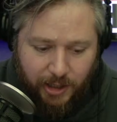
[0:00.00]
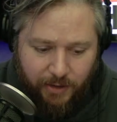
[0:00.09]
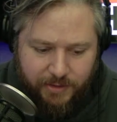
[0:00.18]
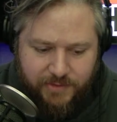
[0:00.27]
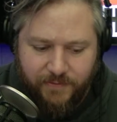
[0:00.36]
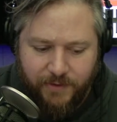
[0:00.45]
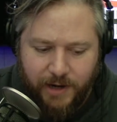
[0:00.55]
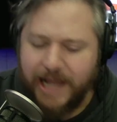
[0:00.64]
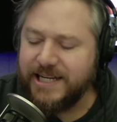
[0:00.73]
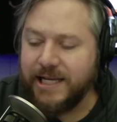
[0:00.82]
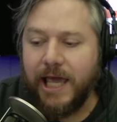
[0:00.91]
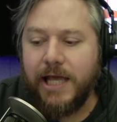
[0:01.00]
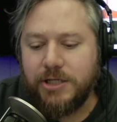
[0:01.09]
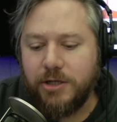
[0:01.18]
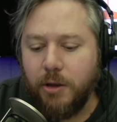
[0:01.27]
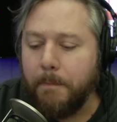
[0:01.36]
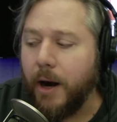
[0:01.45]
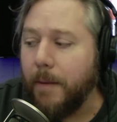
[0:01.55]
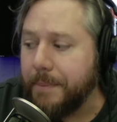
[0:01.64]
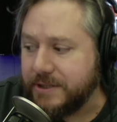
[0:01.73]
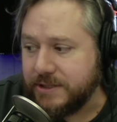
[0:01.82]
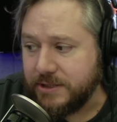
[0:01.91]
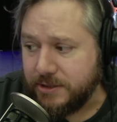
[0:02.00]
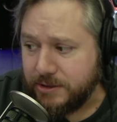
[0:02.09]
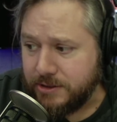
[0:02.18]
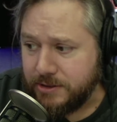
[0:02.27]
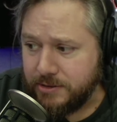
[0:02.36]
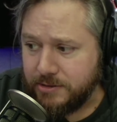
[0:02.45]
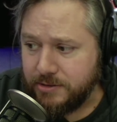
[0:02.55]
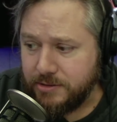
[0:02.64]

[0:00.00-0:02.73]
it's for educational purposes. Yes.